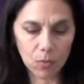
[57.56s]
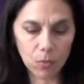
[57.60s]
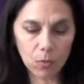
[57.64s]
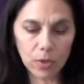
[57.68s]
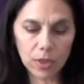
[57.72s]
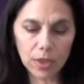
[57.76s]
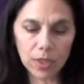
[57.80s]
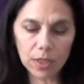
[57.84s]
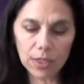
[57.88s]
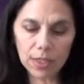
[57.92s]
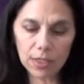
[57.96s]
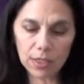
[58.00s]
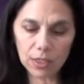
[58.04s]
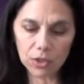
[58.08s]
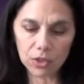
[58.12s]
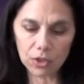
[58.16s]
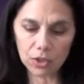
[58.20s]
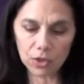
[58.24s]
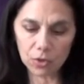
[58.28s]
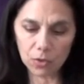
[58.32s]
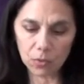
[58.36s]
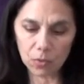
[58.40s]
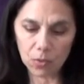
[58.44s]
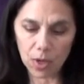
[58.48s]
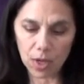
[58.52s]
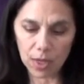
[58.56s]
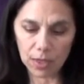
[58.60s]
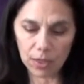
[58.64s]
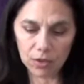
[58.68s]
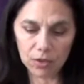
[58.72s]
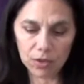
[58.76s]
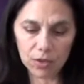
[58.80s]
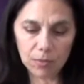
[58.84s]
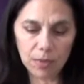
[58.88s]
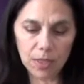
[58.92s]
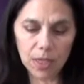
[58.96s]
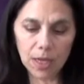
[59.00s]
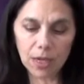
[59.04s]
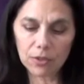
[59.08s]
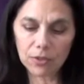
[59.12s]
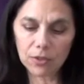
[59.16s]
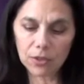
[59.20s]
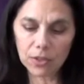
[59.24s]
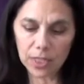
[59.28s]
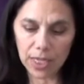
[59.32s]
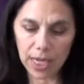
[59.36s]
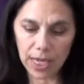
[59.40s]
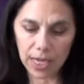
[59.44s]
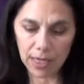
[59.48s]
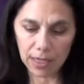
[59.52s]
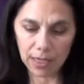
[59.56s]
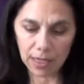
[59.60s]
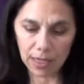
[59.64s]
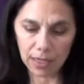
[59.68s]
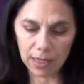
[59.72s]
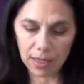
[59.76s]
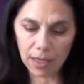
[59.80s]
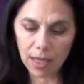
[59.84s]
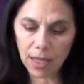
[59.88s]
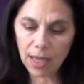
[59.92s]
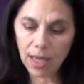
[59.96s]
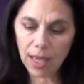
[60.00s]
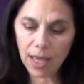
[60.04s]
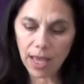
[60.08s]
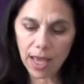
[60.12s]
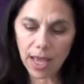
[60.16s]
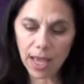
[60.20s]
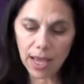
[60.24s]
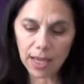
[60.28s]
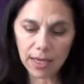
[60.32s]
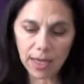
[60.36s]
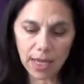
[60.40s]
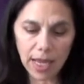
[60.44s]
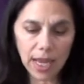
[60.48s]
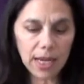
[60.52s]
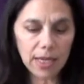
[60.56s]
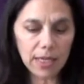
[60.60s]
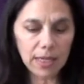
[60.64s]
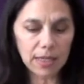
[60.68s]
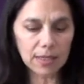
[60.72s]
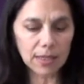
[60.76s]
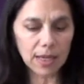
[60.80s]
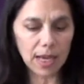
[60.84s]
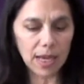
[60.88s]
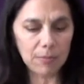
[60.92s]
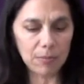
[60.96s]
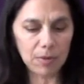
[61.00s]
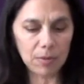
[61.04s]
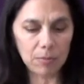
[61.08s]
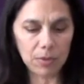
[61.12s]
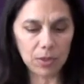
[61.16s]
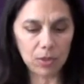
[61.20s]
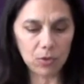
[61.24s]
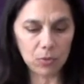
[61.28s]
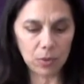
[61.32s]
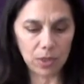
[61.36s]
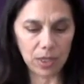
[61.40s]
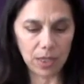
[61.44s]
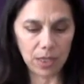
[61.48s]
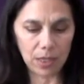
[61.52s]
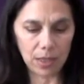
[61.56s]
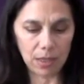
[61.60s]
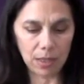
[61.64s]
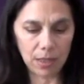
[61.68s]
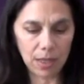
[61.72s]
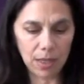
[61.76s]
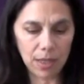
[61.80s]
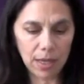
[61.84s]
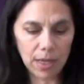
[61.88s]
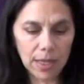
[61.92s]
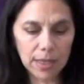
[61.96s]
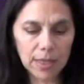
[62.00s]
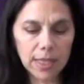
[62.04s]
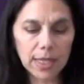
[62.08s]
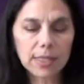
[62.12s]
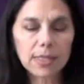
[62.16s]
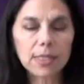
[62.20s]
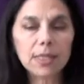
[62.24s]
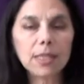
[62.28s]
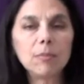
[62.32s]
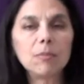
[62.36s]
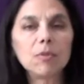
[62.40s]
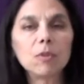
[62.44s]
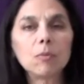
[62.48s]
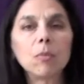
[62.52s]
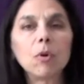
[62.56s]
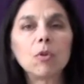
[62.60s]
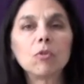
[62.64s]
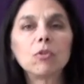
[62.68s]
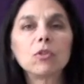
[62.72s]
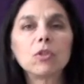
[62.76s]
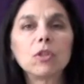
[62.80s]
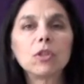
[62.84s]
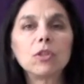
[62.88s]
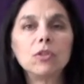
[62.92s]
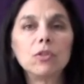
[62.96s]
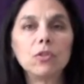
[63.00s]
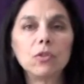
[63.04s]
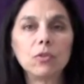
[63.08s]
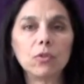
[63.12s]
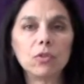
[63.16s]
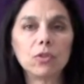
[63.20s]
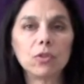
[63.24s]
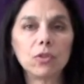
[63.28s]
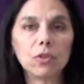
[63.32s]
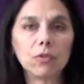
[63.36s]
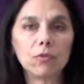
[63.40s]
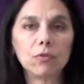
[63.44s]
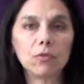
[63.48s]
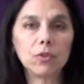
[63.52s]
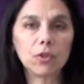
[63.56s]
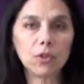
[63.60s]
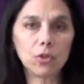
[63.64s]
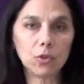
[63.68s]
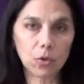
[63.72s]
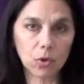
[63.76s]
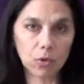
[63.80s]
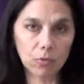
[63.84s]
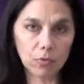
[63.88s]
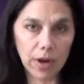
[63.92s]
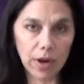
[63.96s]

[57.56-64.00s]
with an additional one to be undertaken at any time in between that seems most conducive to your